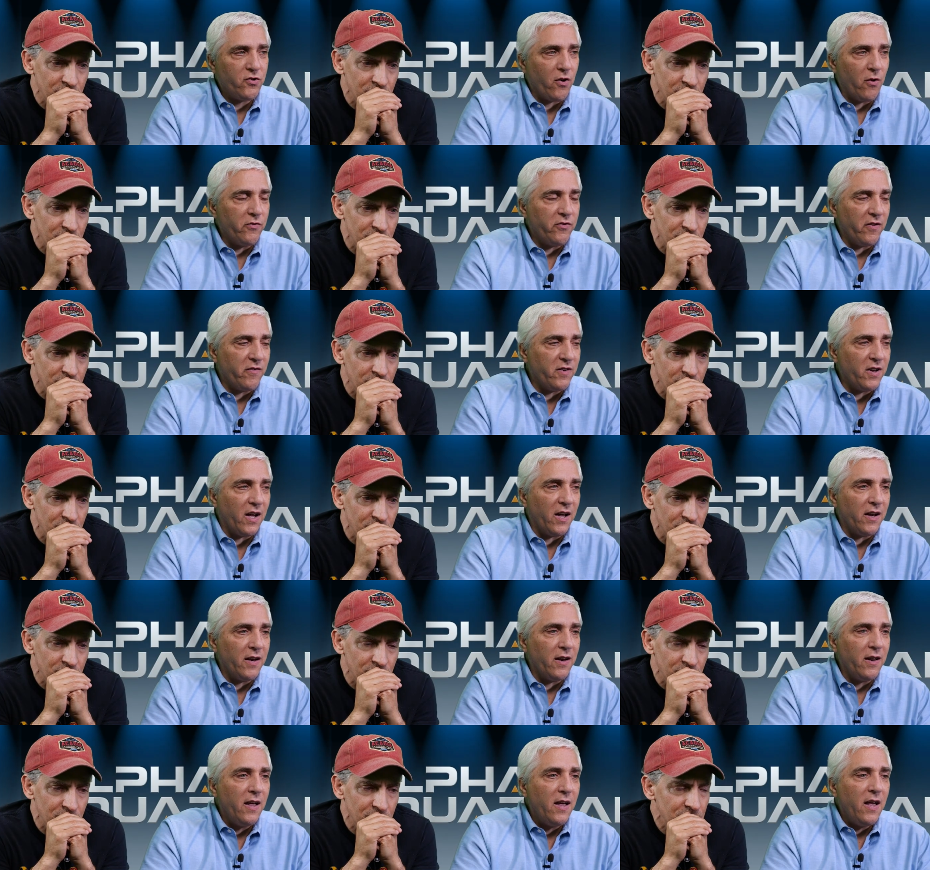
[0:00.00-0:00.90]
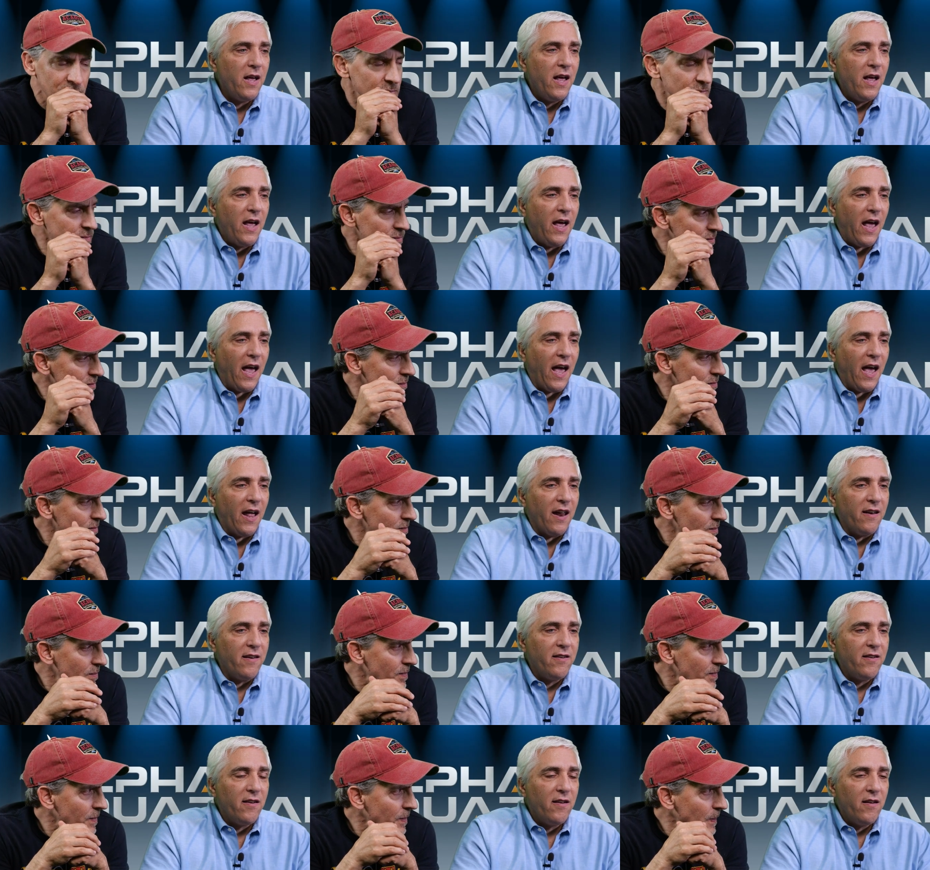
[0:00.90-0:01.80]
Speaker 1: shows have done.
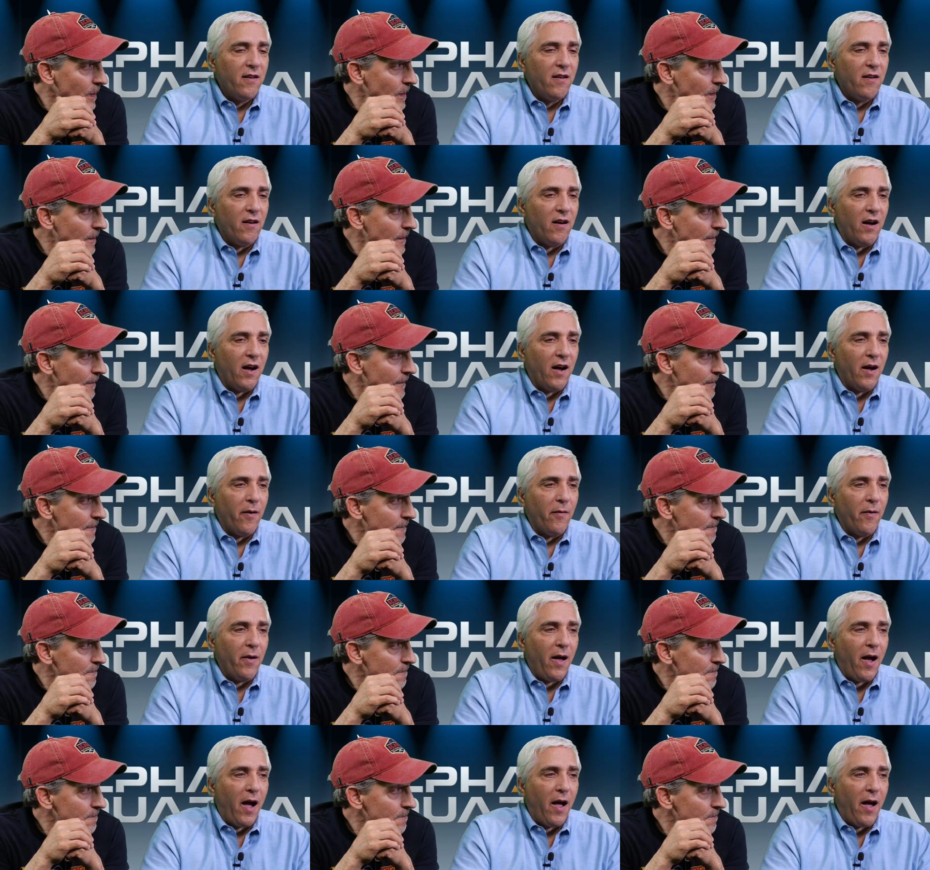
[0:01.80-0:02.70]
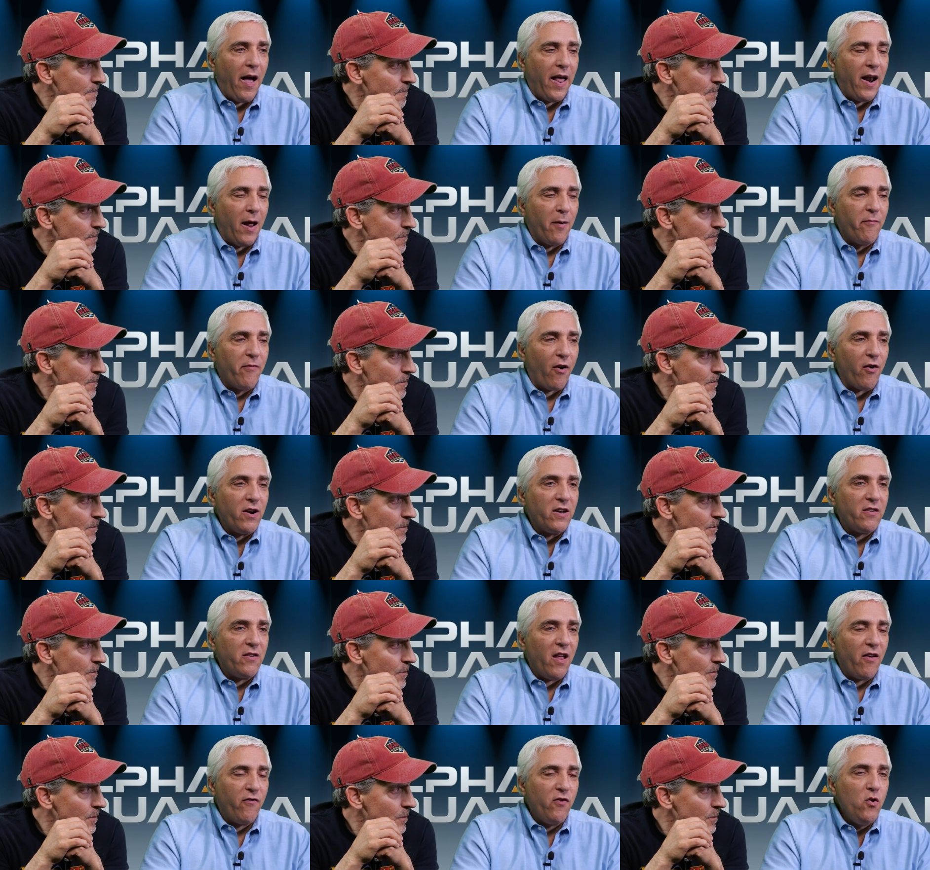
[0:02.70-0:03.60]
And I'm
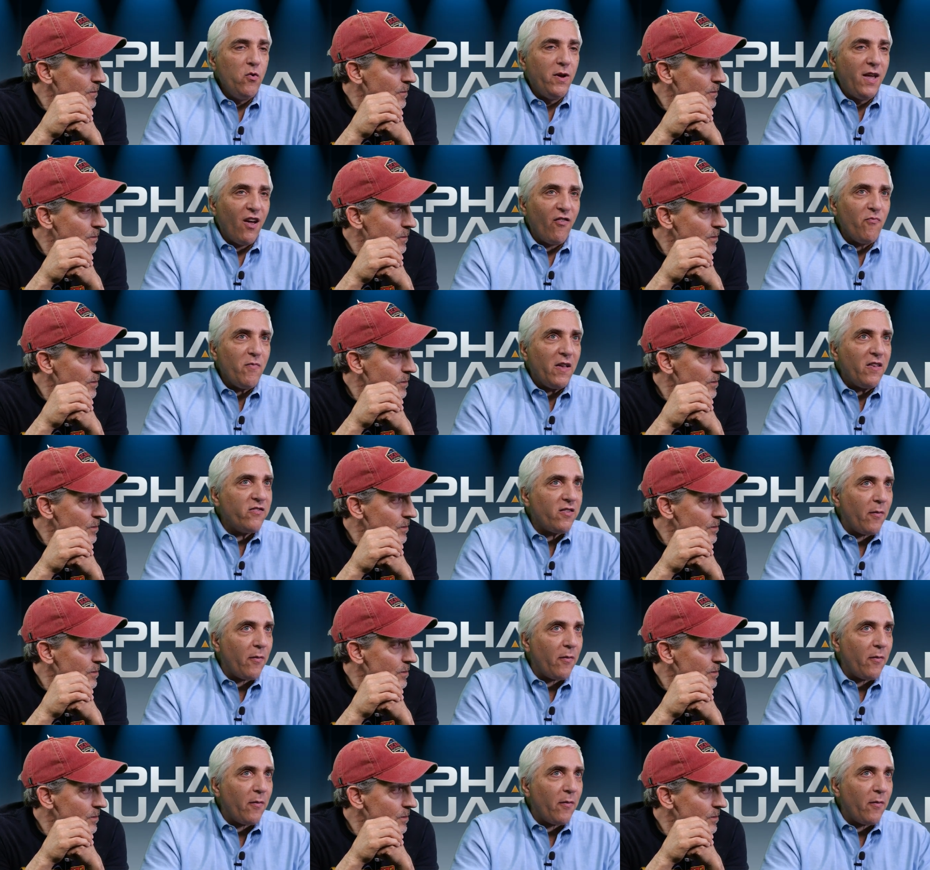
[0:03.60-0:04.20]
very, if you give me